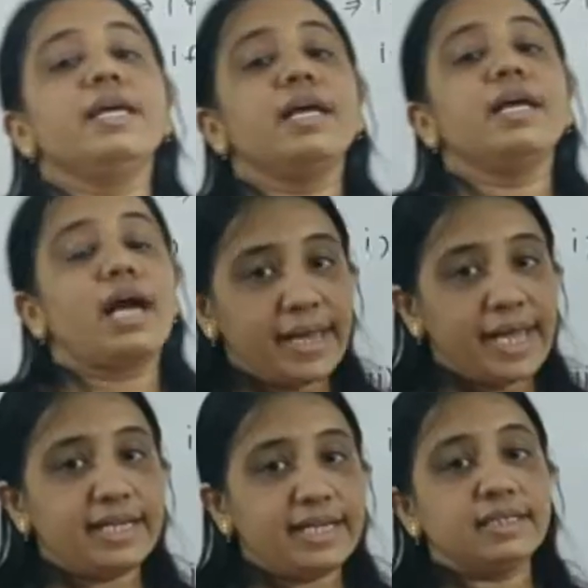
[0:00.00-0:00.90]

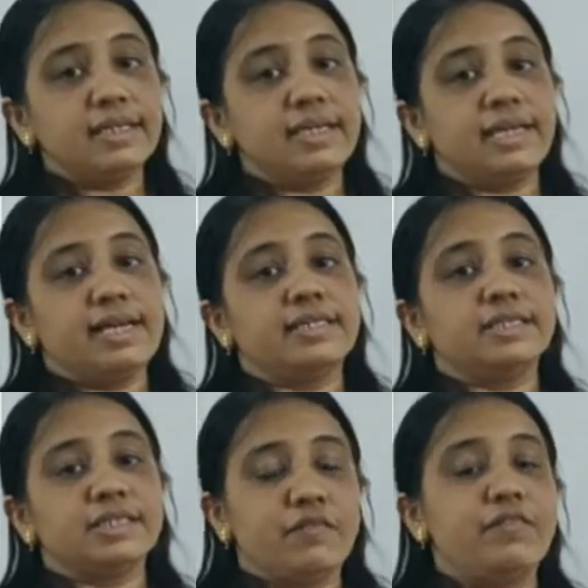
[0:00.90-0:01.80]
comparison test
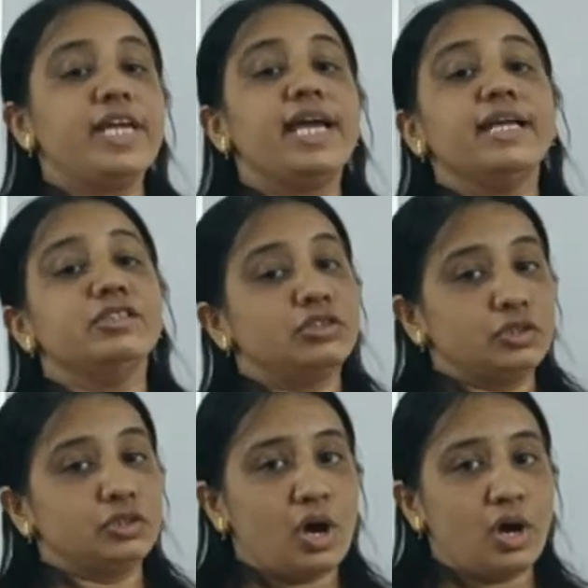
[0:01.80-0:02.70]
we can
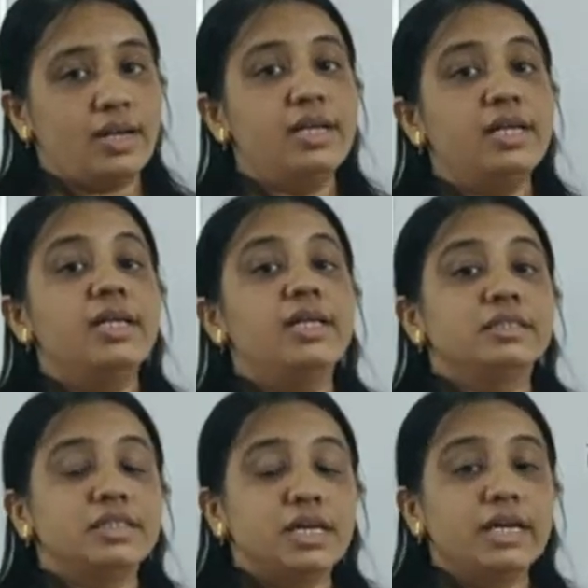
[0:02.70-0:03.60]
solve the